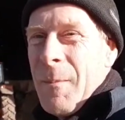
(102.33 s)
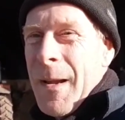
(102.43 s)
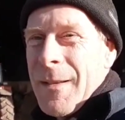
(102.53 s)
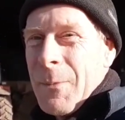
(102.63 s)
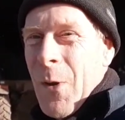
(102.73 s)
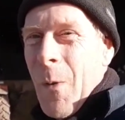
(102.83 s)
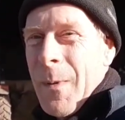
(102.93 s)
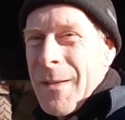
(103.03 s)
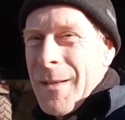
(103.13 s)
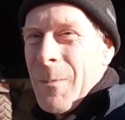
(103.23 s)
made some
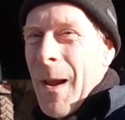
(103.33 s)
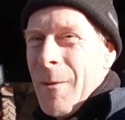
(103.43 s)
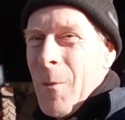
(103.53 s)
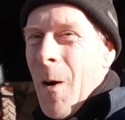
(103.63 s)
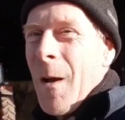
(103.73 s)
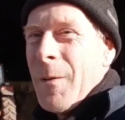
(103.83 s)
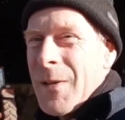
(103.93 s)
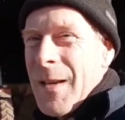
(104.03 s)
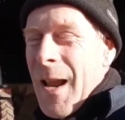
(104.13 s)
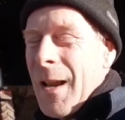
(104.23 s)
comments about what I was
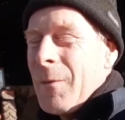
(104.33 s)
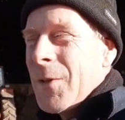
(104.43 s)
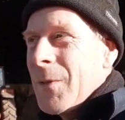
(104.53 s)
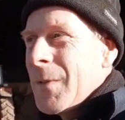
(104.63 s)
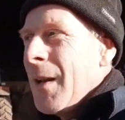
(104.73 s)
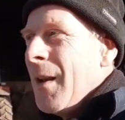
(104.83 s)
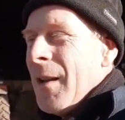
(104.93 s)
saying, which is